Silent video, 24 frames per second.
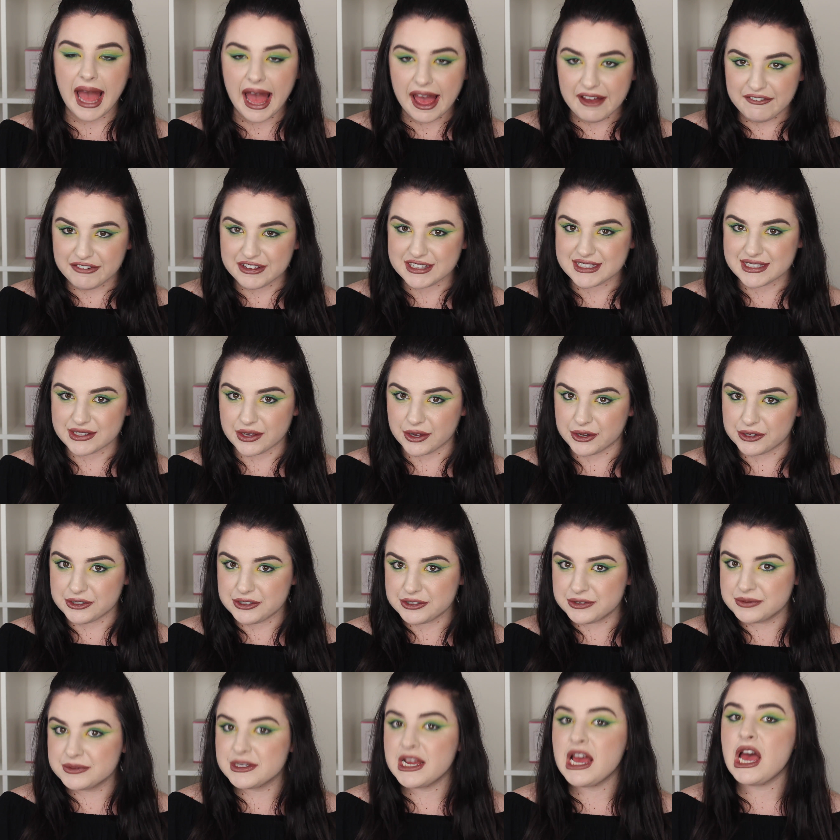if it's
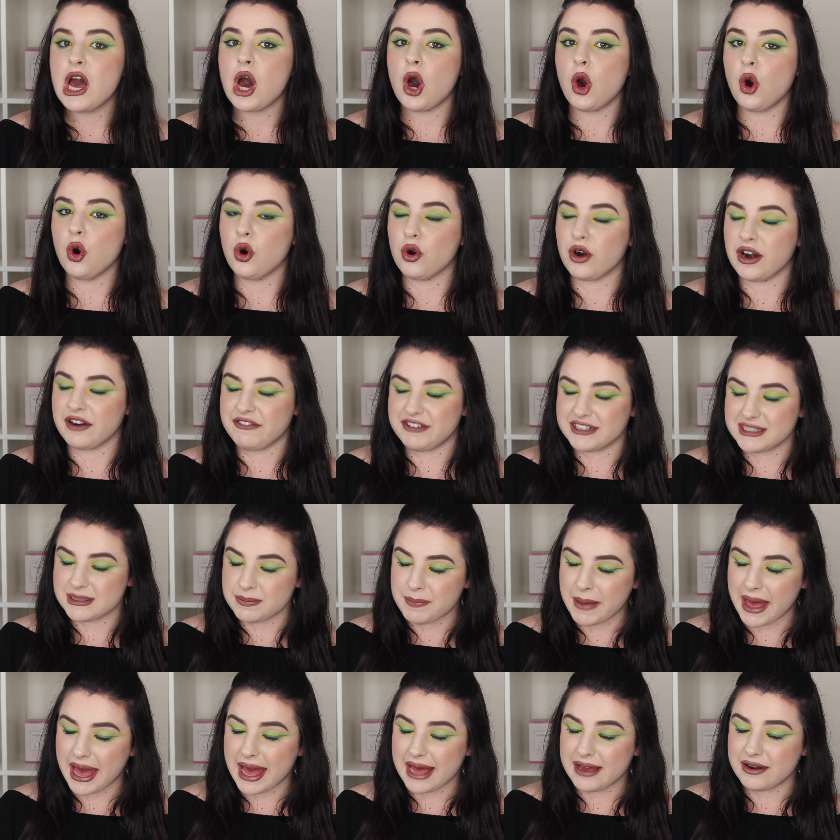good or if it's
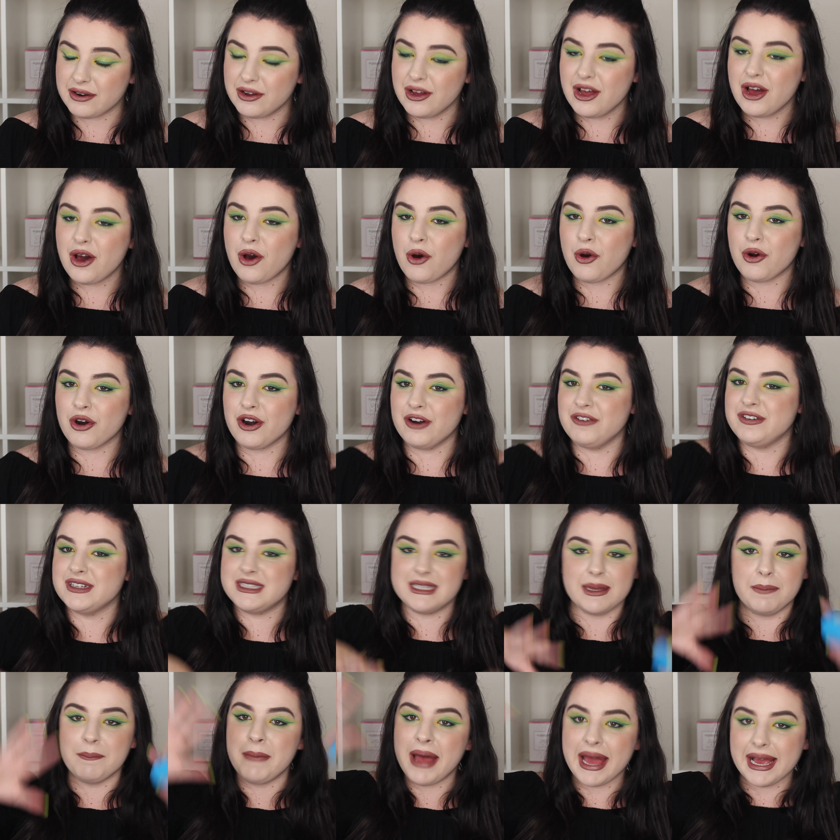bad or if
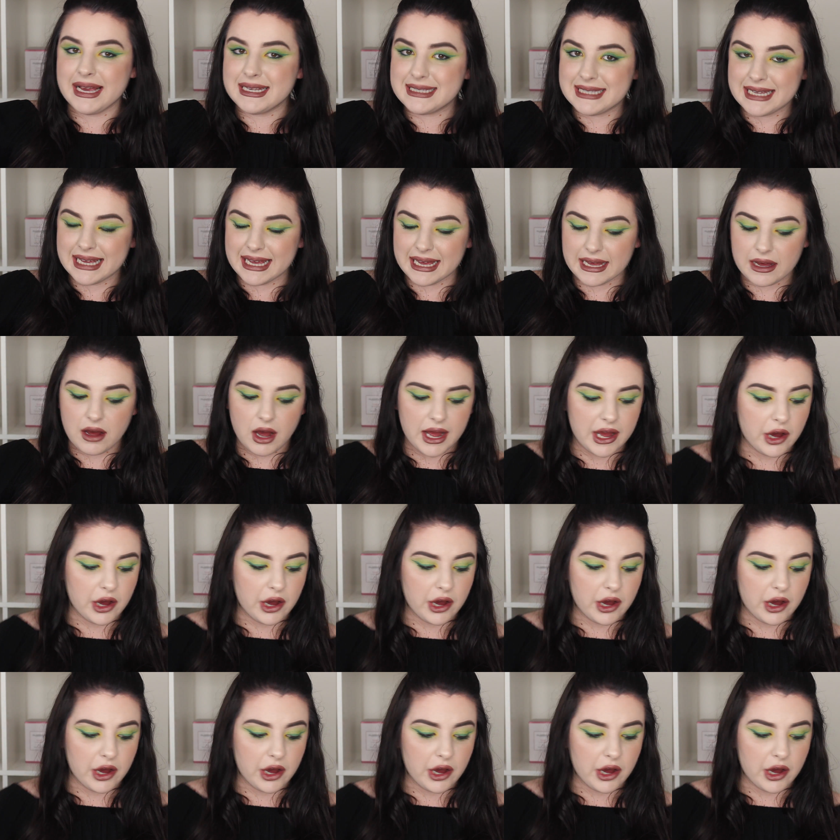it's amazing.